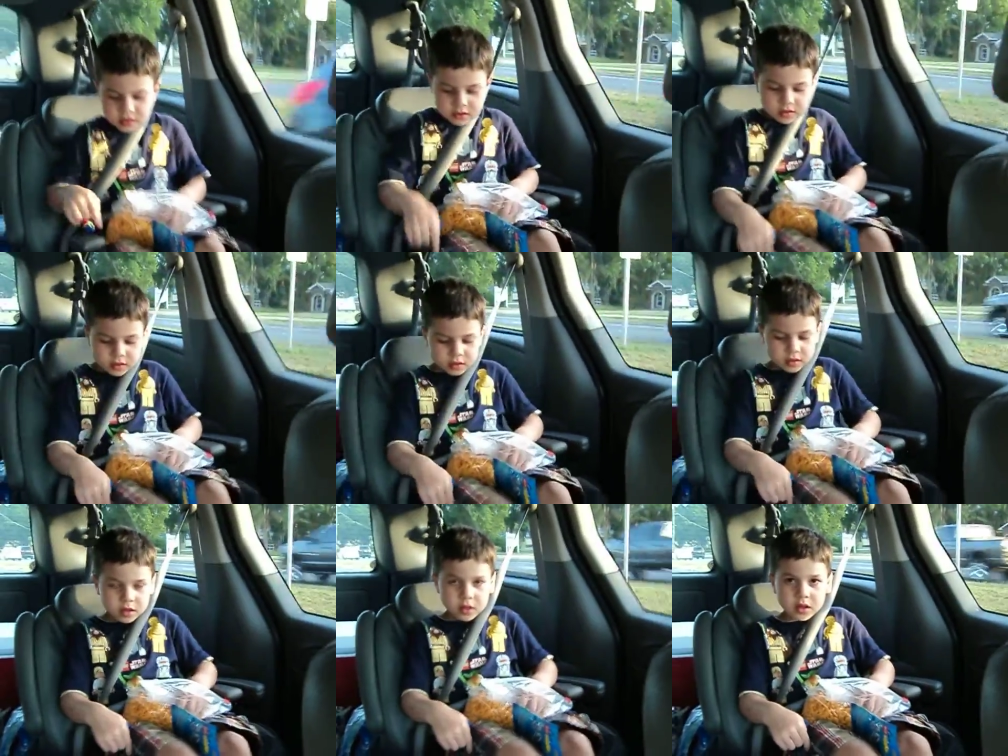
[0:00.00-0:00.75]
Did you
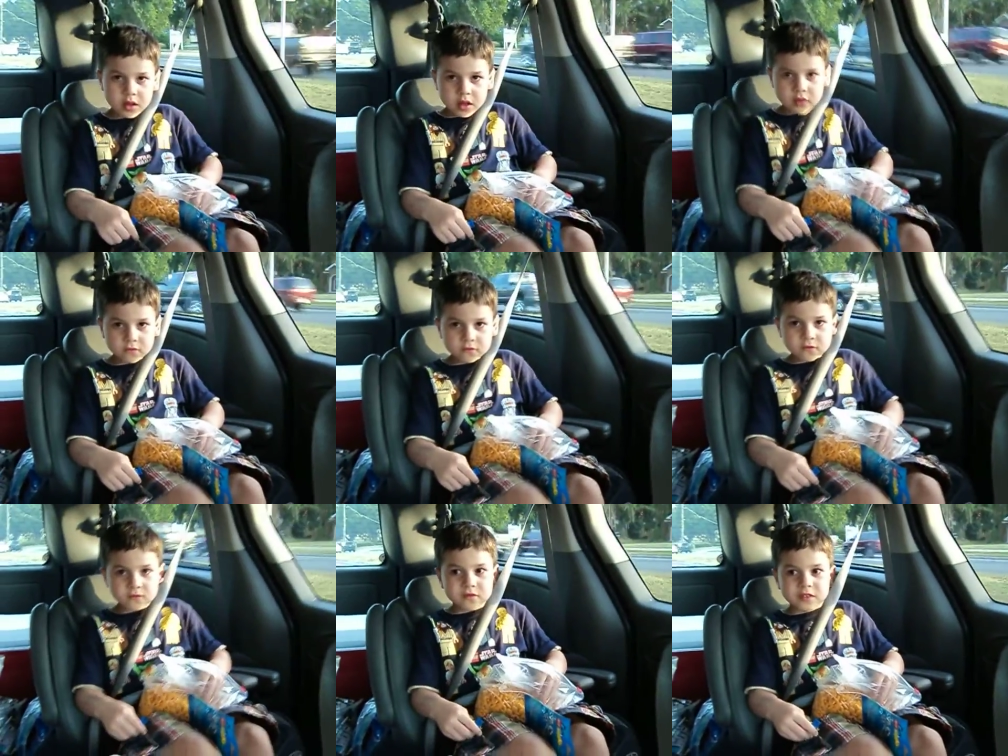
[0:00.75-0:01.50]
have fun then?
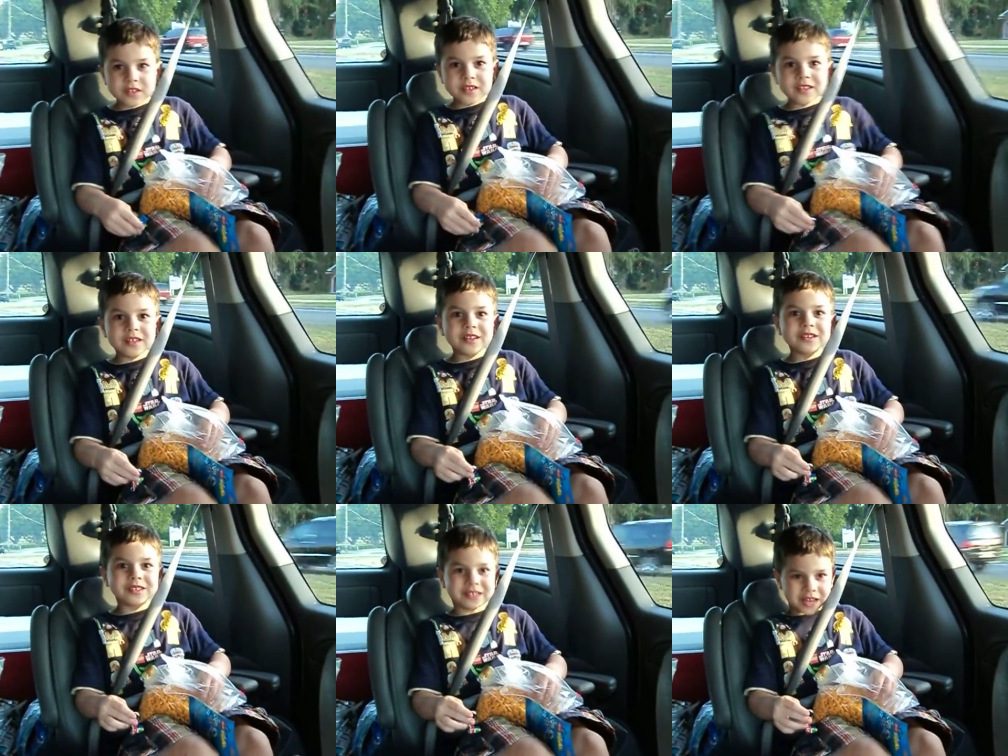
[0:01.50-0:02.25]
What did
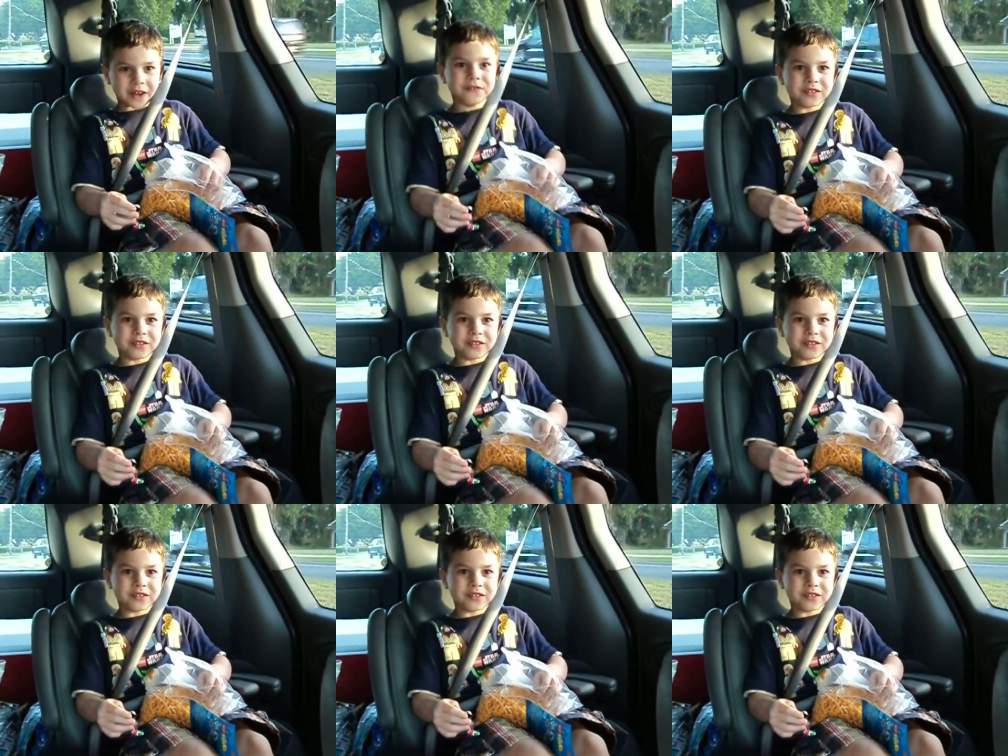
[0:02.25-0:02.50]
you say?